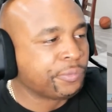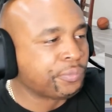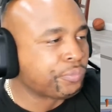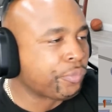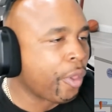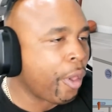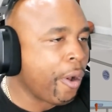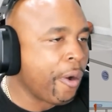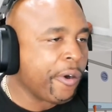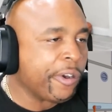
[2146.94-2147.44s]

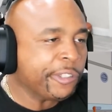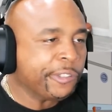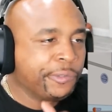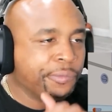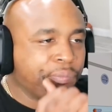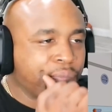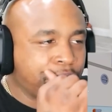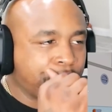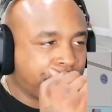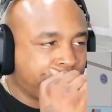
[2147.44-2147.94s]
Yeah,
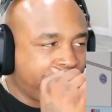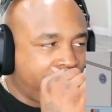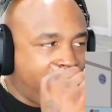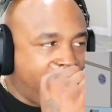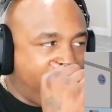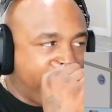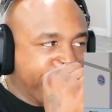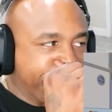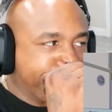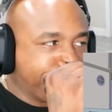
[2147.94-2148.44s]
but we
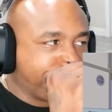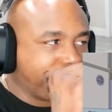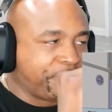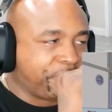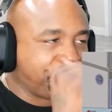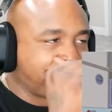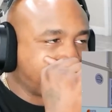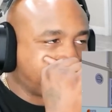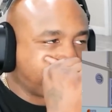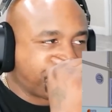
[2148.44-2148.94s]
can rewrite
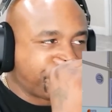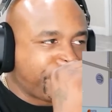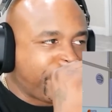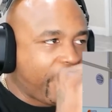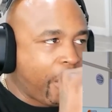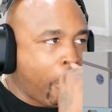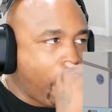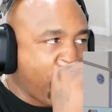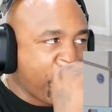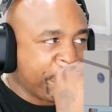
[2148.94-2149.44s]
this
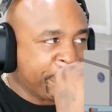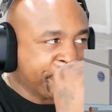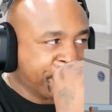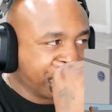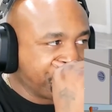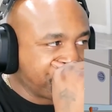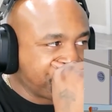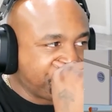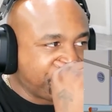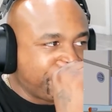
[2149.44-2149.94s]
memoir like we
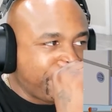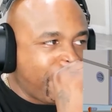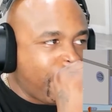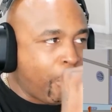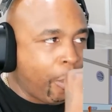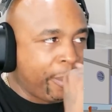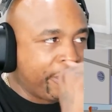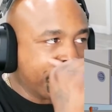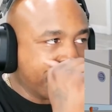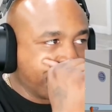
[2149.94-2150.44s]
did Pride
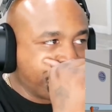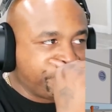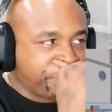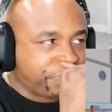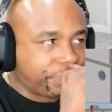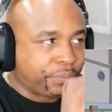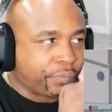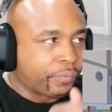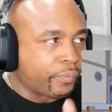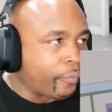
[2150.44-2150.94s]
and
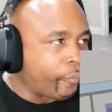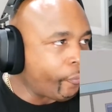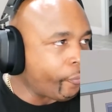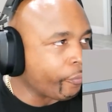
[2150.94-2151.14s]
Prejudice.